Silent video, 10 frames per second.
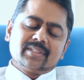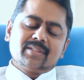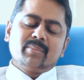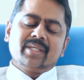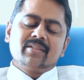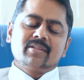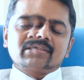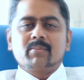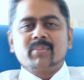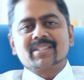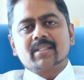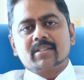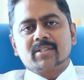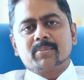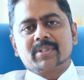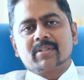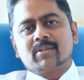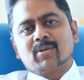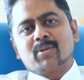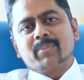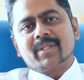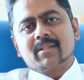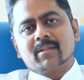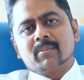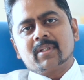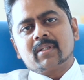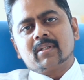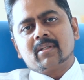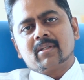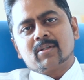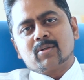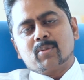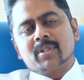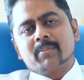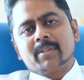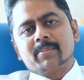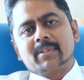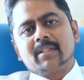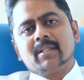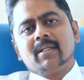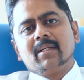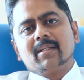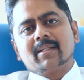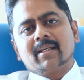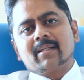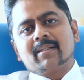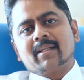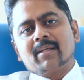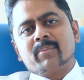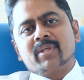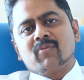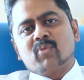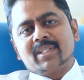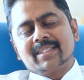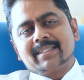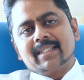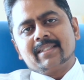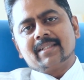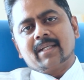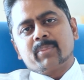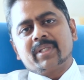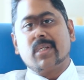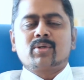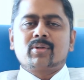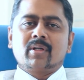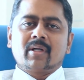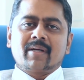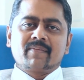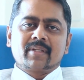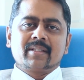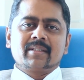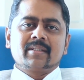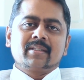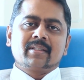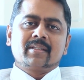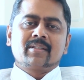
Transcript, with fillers: is a major misconception or a myth among uh, common people that there will be a voice change happening after the uh,